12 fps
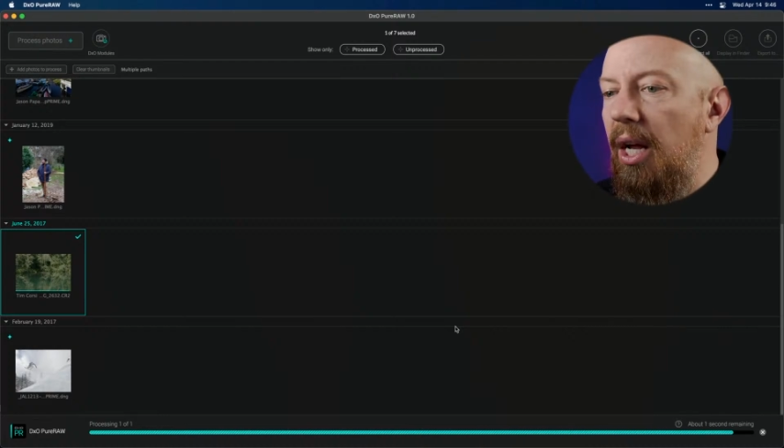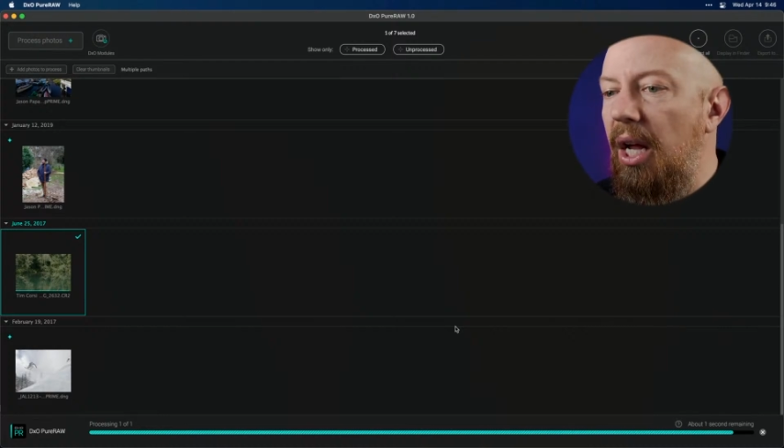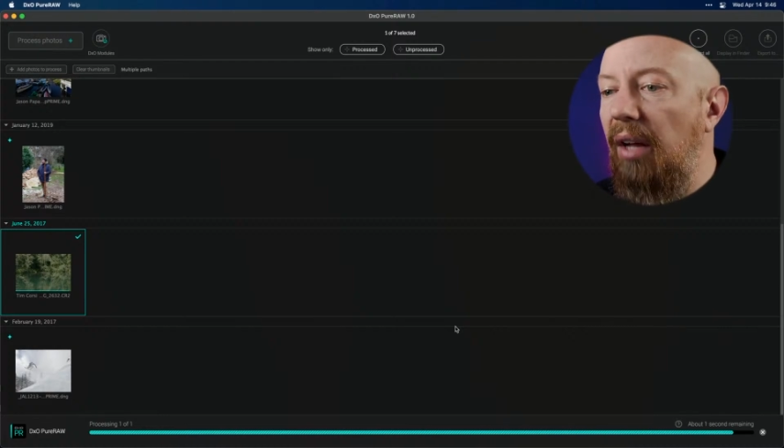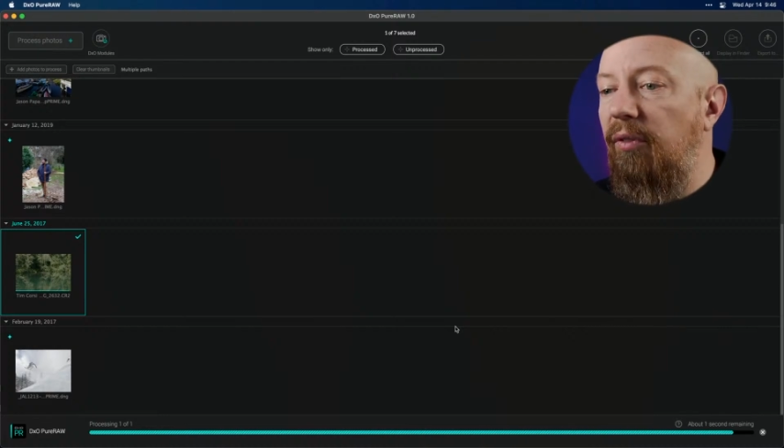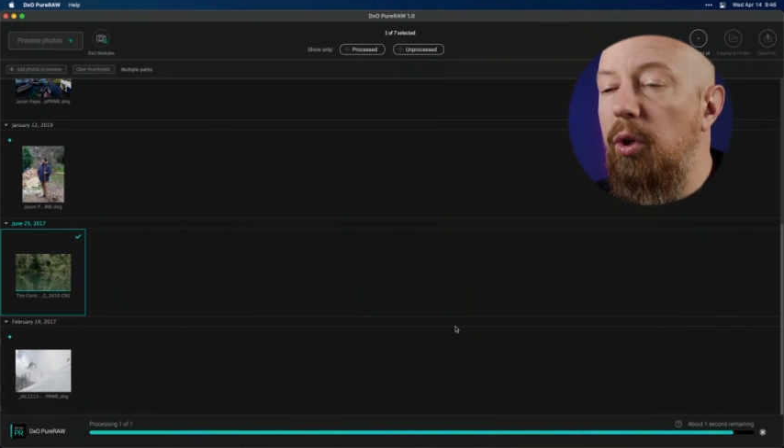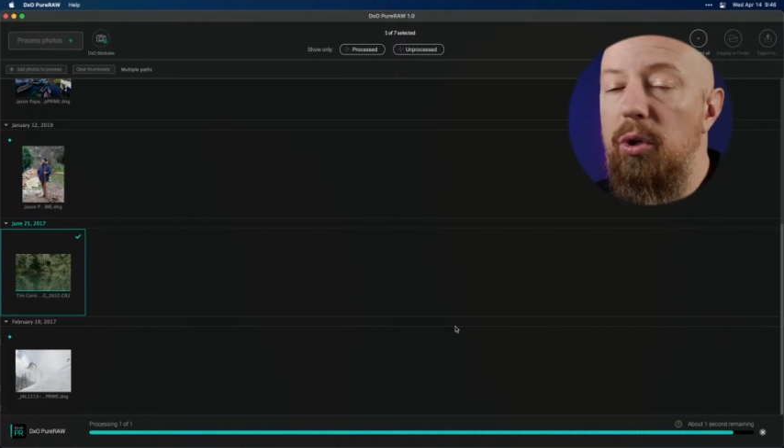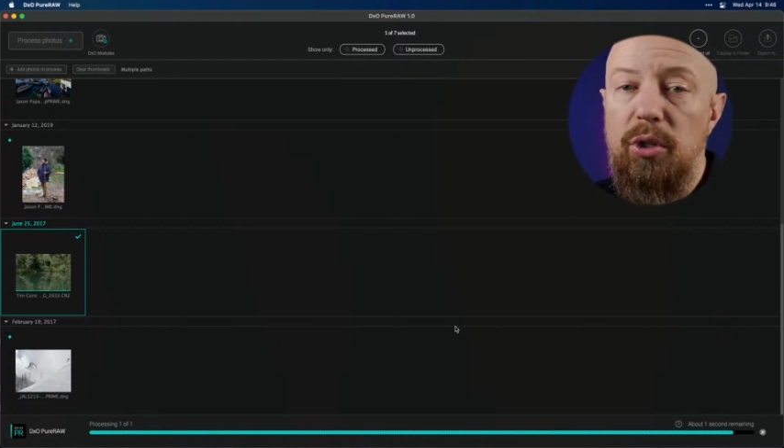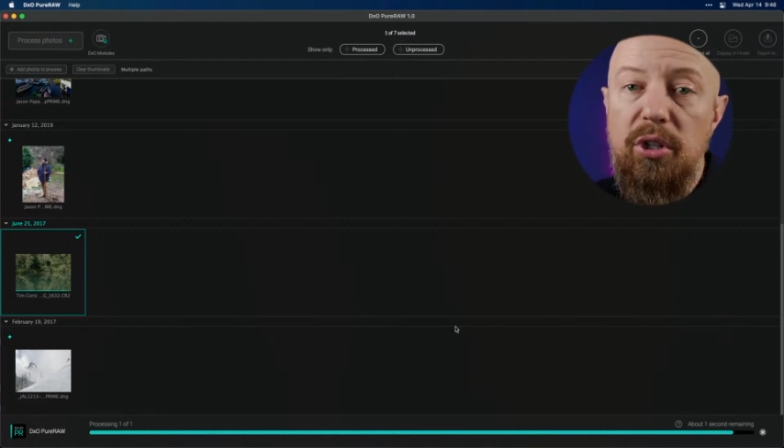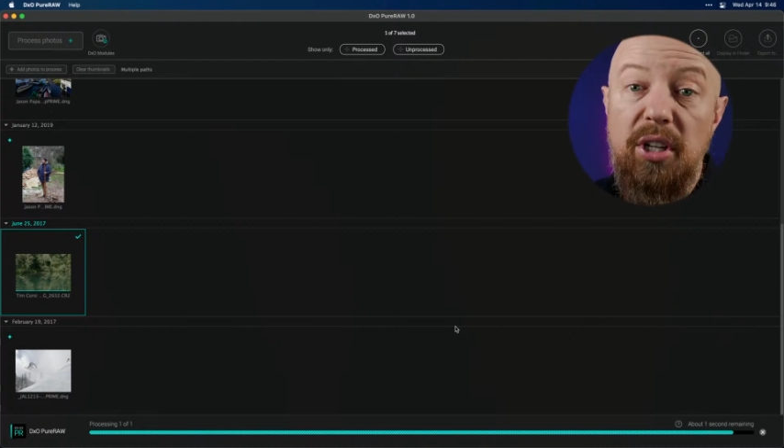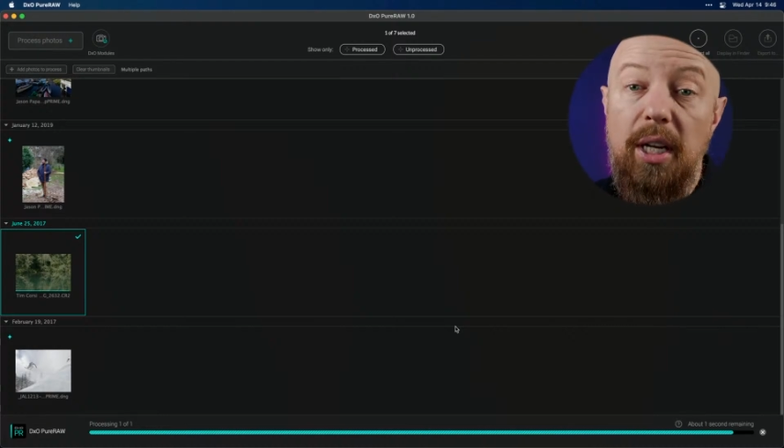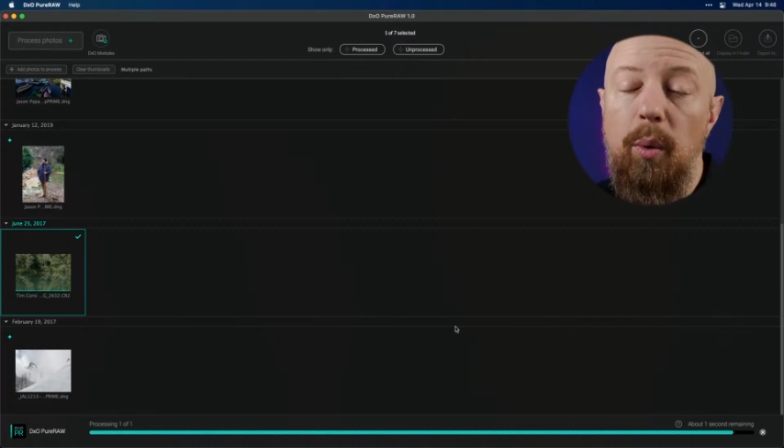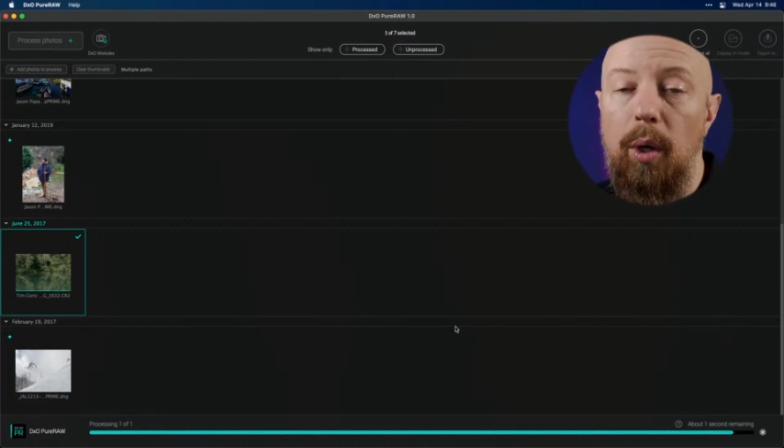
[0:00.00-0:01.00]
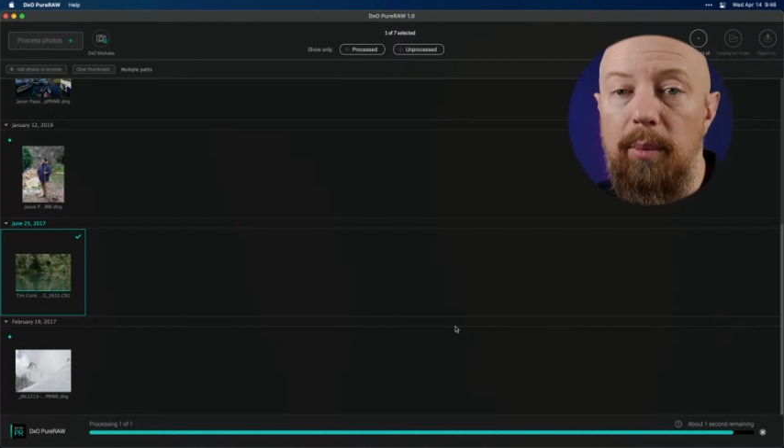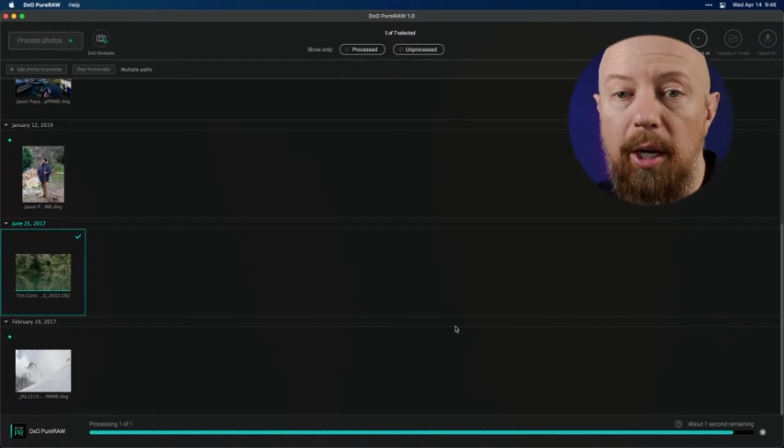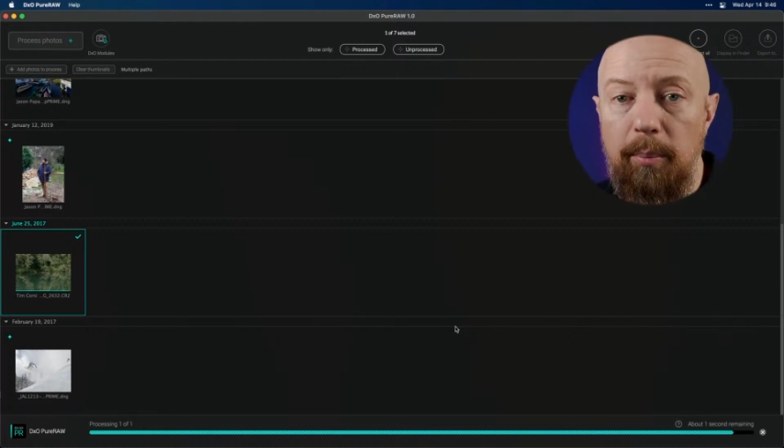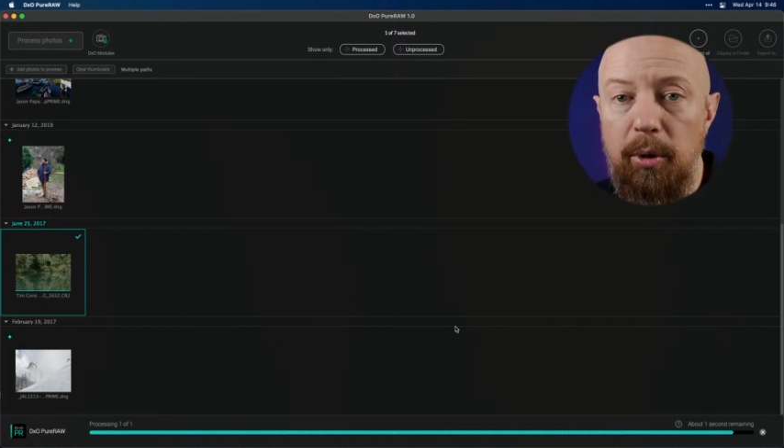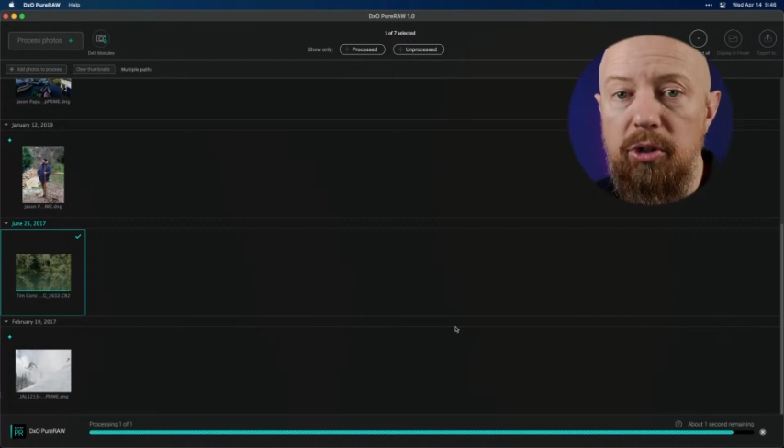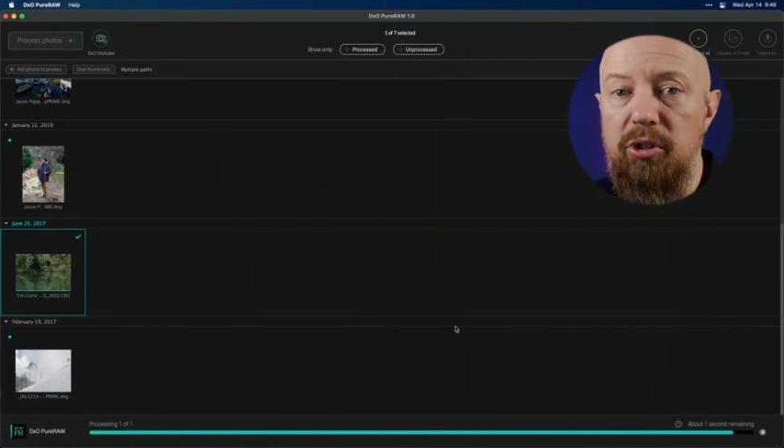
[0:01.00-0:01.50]
If you do decide you want to make
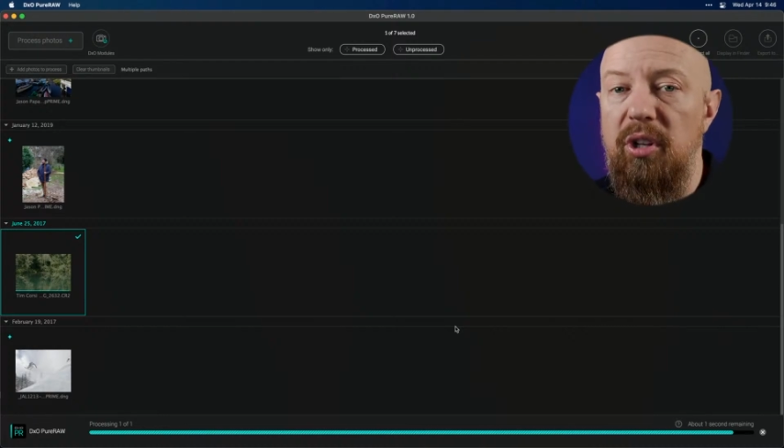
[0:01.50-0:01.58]
a purchase